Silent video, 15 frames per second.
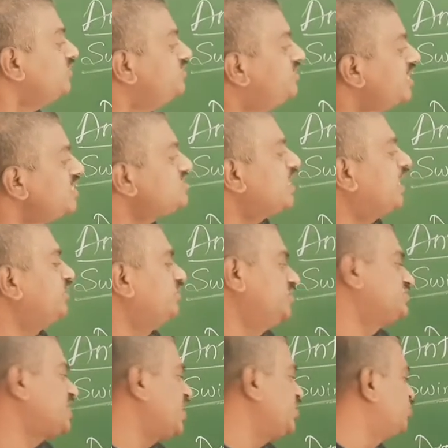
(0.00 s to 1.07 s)
this
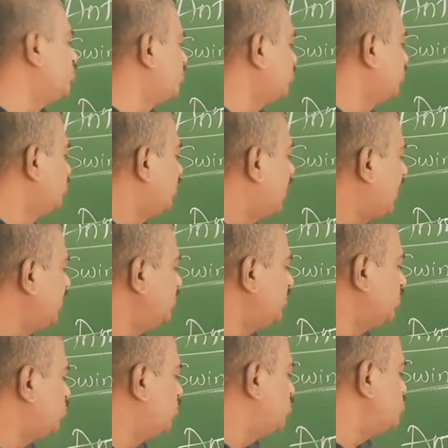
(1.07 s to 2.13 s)
zygote
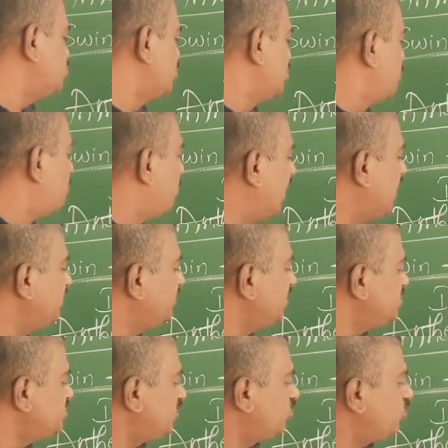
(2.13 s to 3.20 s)
undergoes
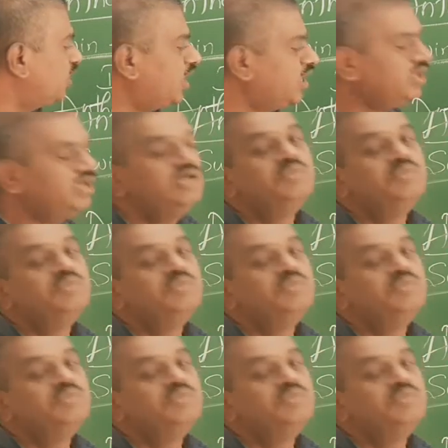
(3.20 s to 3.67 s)
multicellular